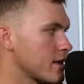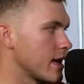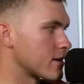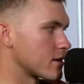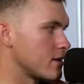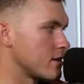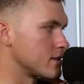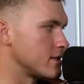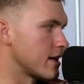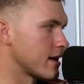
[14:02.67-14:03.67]
get on a
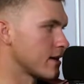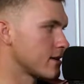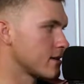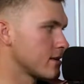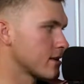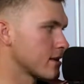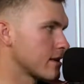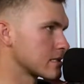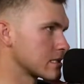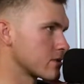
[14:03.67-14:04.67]
good diet
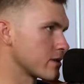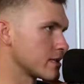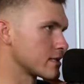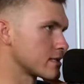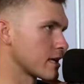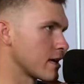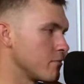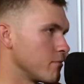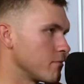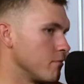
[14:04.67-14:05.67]
is literally eat the
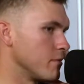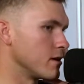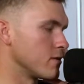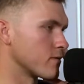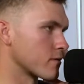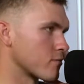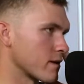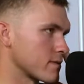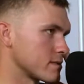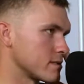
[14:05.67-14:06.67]
same meal for
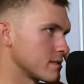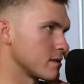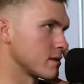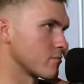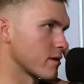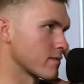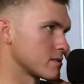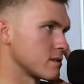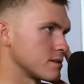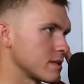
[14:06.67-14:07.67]
breakfast and
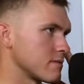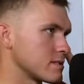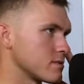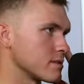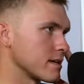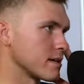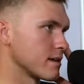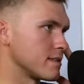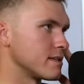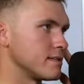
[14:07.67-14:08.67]
lunch every single day,
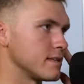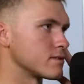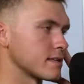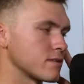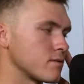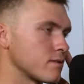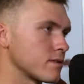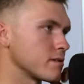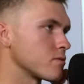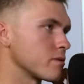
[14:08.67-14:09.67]
and then dinner's like the only thing
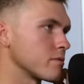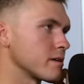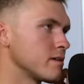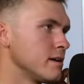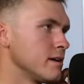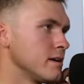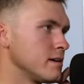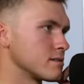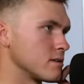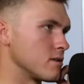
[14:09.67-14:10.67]
you have to worry about.
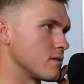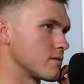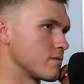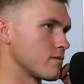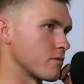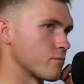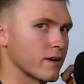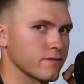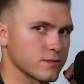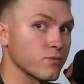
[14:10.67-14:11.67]
So for
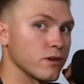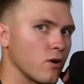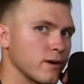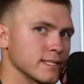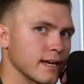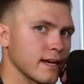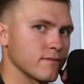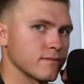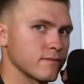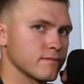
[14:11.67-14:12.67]
breakfast, we always have
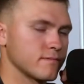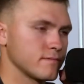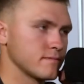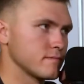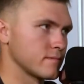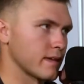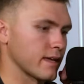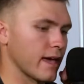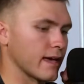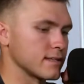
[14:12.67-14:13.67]

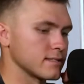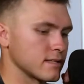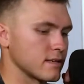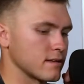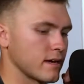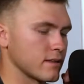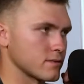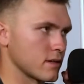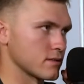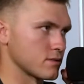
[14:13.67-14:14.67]
like eggs and then either
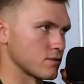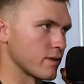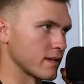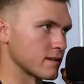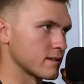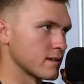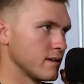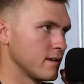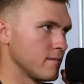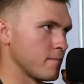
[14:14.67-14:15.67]
sausage or bacon,
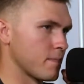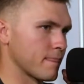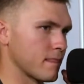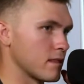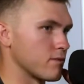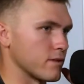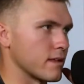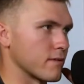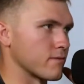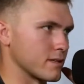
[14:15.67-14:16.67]
literally
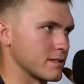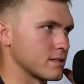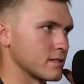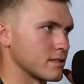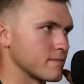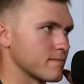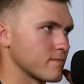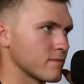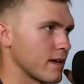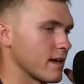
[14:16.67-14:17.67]
like religiously,
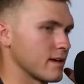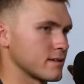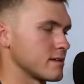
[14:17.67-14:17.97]
and